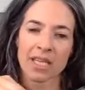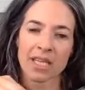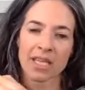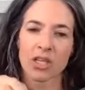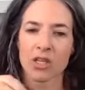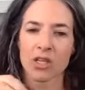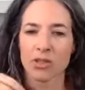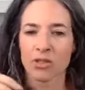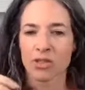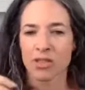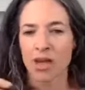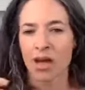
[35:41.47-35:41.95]
Can
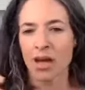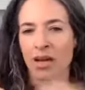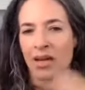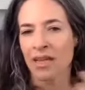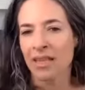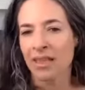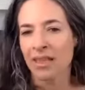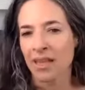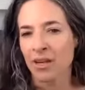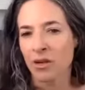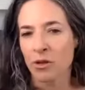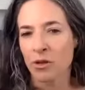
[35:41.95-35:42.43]
you talk a
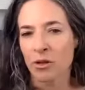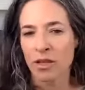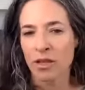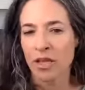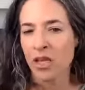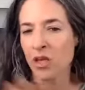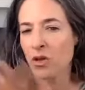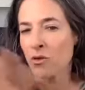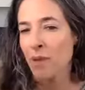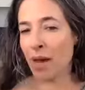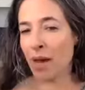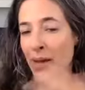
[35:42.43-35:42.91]
little,
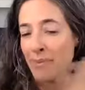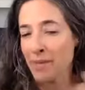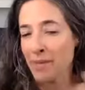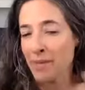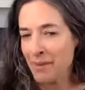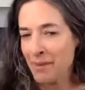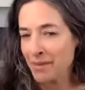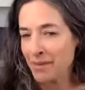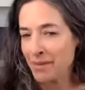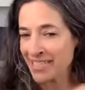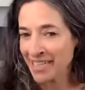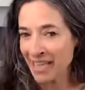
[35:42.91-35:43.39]
like you might be
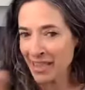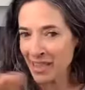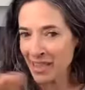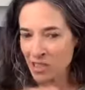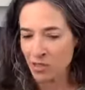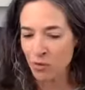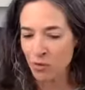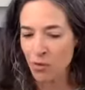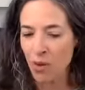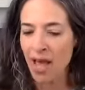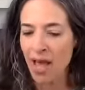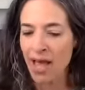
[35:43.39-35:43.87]
able to tell us
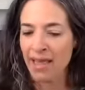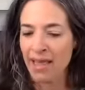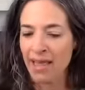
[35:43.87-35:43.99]
why,